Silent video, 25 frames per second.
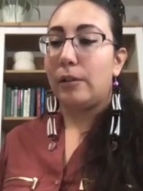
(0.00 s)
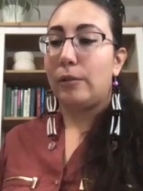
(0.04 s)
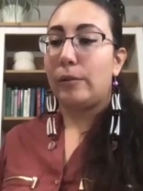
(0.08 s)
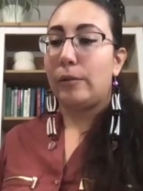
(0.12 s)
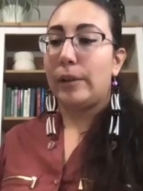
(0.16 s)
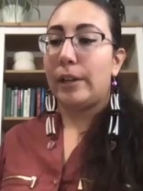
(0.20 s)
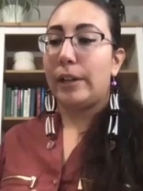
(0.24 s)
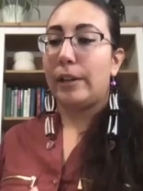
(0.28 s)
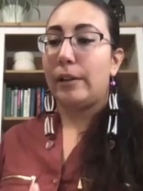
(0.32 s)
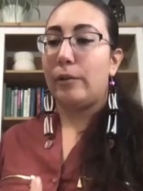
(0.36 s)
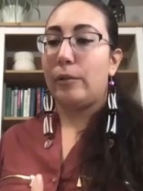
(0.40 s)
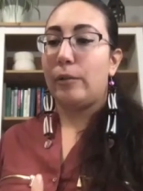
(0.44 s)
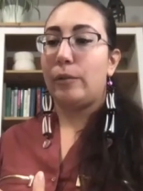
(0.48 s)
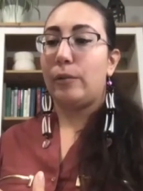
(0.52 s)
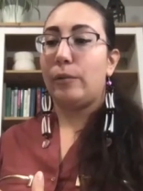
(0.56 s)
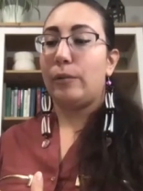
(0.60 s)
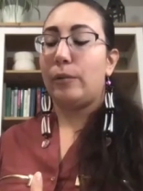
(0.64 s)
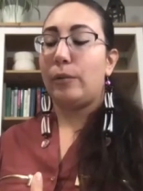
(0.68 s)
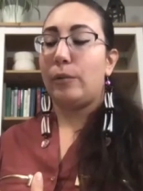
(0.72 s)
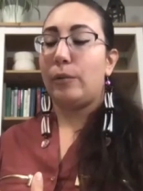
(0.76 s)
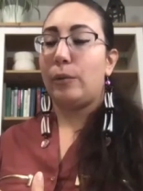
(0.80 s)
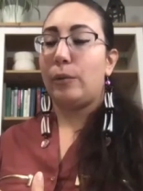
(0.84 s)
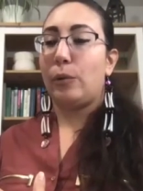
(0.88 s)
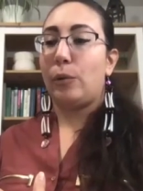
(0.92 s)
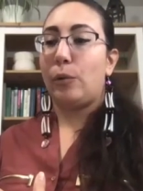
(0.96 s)

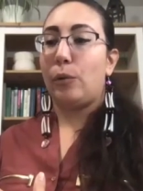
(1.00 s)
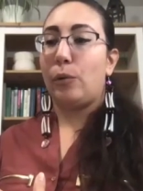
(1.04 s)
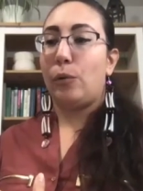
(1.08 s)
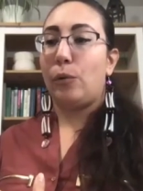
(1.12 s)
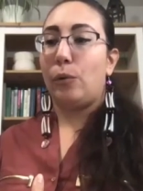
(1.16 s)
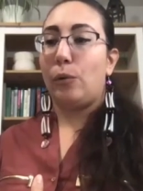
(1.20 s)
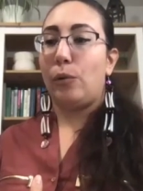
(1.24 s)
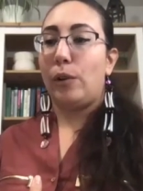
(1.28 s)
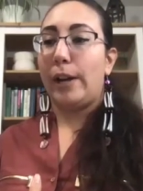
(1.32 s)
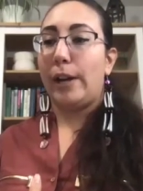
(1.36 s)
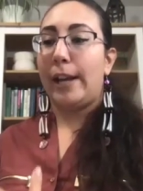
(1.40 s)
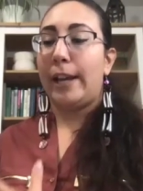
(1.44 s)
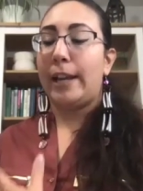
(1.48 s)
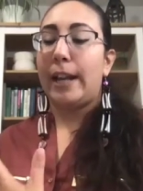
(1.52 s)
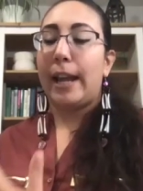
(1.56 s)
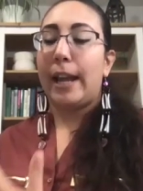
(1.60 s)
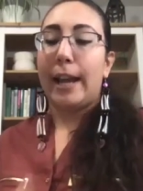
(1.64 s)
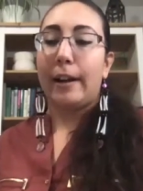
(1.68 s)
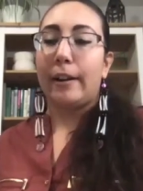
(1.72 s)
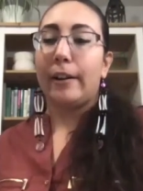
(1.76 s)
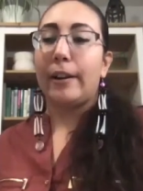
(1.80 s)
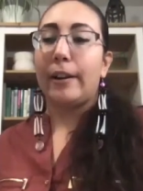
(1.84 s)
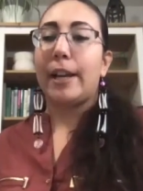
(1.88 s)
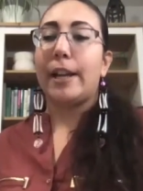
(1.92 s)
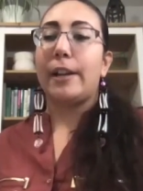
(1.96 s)
in
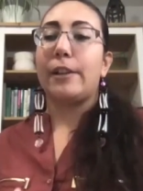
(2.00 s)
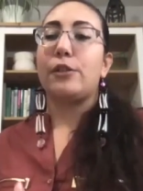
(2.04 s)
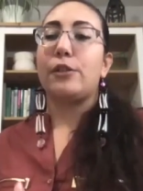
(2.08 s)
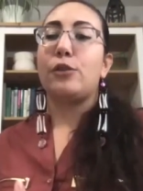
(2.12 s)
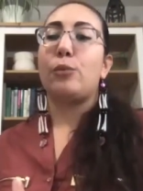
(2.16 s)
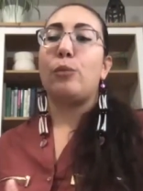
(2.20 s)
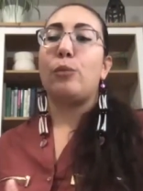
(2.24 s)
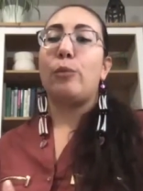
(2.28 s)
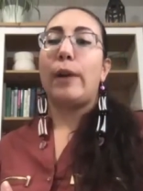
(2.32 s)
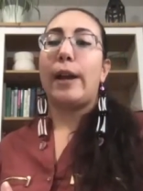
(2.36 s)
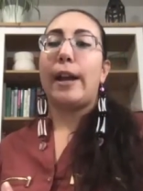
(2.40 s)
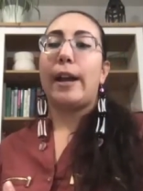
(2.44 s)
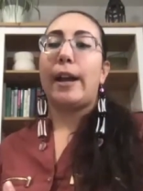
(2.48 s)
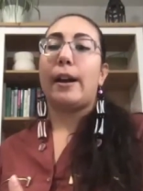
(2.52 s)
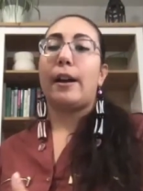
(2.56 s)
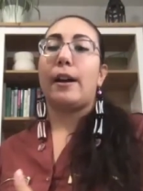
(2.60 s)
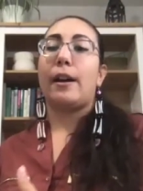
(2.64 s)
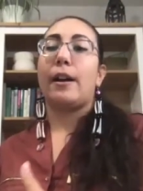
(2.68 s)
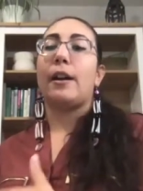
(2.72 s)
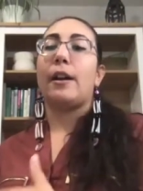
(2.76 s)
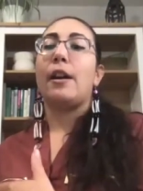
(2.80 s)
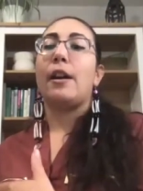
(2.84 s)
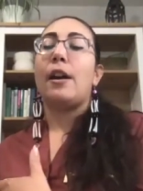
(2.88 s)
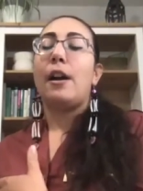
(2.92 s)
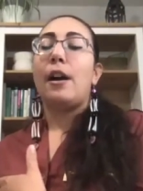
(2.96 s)
areas
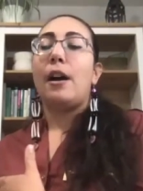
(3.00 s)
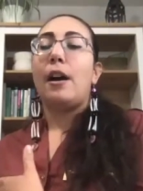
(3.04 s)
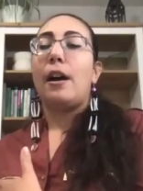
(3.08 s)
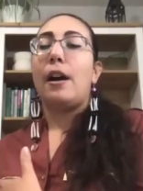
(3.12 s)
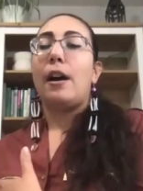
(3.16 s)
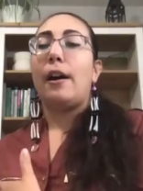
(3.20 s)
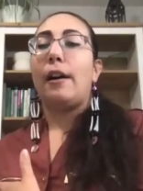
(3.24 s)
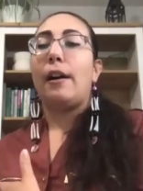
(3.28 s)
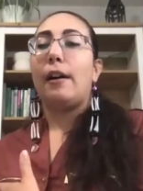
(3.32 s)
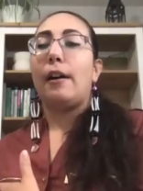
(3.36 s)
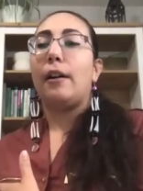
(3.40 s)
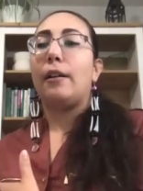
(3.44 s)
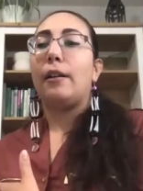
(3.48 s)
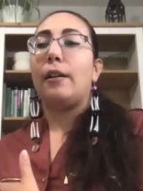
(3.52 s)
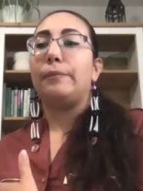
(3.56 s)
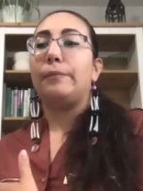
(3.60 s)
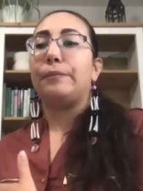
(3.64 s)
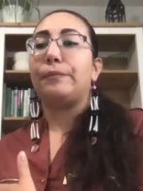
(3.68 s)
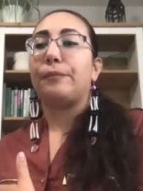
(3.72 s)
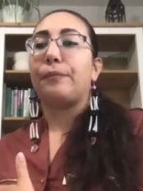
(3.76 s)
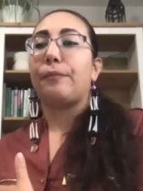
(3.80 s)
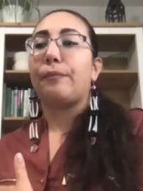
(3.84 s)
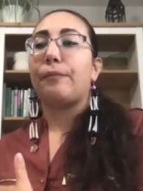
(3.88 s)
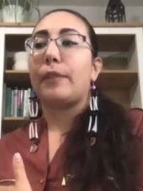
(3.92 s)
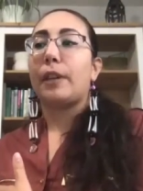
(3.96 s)
where
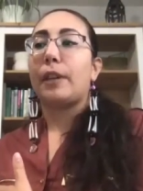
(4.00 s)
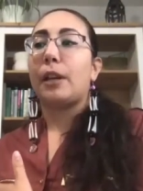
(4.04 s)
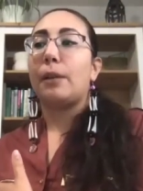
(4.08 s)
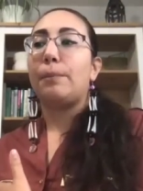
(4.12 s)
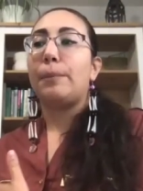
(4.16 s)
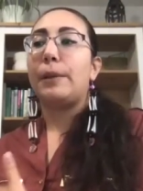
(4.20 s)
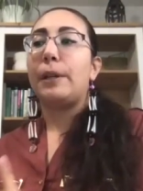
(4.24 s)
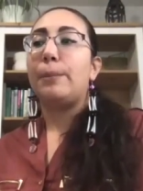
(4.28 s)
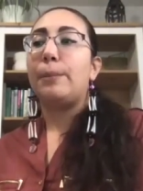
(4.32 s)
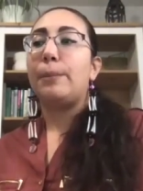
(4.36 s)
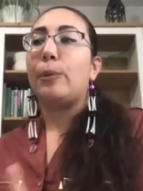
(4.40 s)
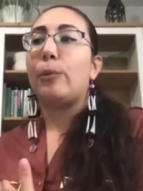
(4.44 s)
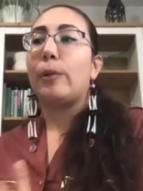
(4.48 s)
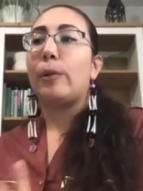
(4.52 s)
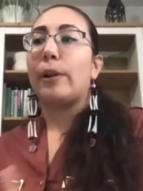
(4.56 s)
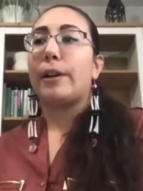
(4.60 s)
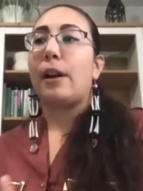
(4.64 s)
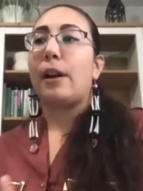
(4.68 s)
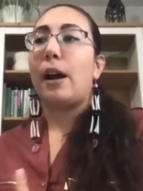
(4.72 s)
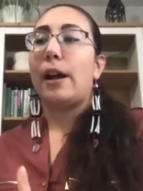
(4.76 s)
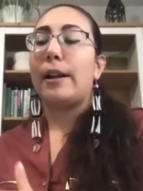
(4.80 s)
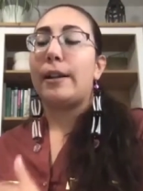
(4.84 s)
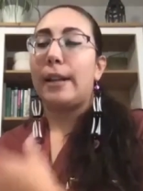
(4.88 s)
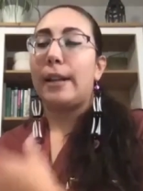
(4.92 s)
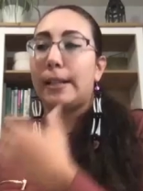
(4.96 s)
um, people were
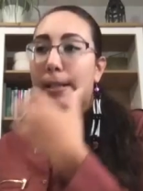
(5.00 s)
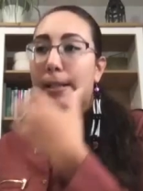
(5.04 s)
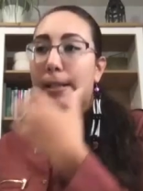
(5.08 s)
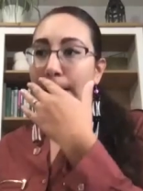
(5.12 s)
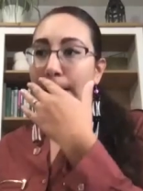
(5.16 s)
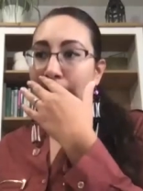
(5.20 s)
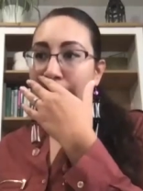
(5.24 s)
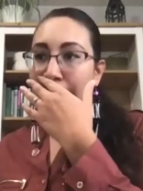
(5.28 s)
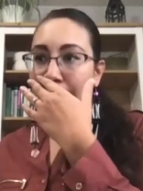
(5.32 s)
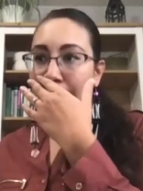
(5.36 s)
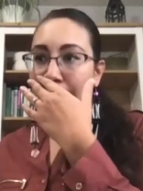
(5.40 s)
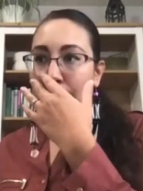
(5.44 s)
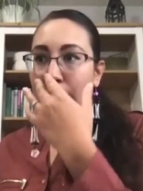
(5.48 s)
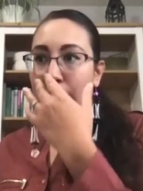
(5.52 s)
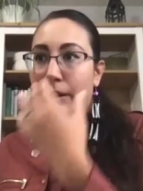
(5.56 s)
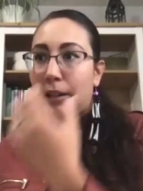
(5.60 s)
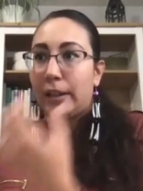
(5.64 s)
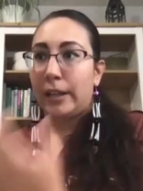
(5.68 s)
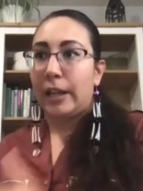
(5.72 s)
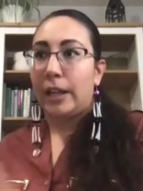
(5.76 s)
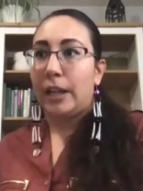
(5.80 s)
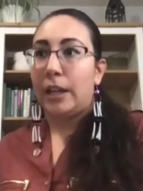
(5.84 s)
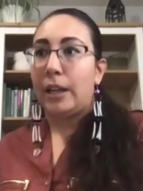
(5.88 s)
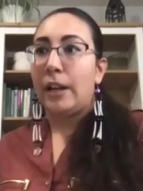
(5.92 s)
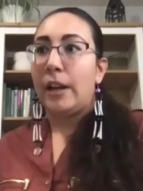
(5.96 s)
not
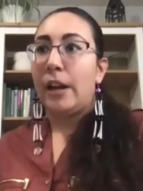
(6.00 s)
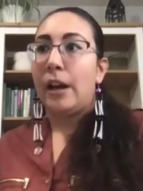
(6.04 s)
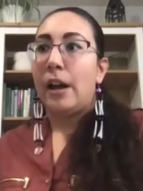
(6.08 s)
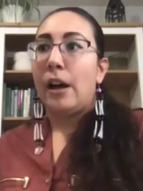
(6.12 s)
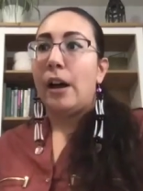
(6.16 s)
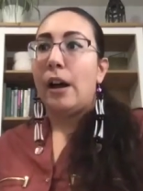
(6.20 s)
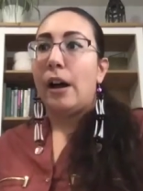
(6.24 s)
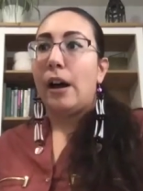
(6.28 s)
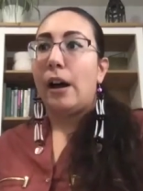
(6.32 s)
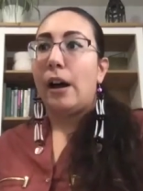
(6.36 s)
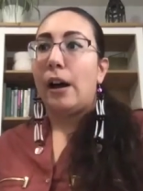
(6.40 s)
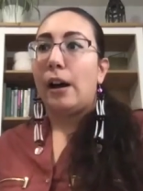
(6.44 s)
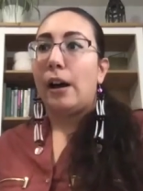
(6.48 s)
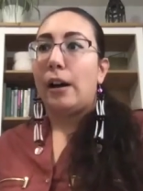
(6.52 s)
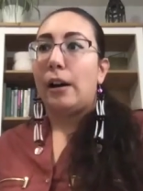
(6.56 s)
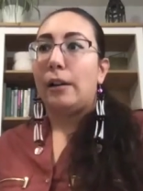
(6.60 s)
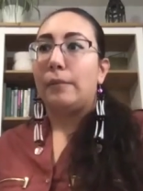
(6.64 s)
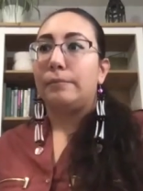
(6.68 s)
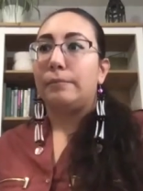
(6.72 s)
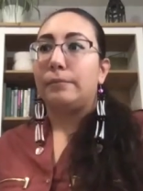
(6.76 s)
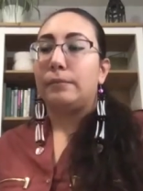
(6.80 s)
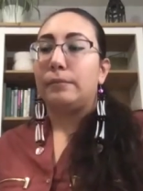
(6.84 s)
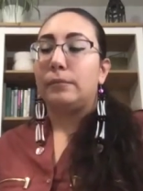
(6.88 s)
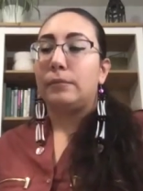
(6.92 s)
necessarily um,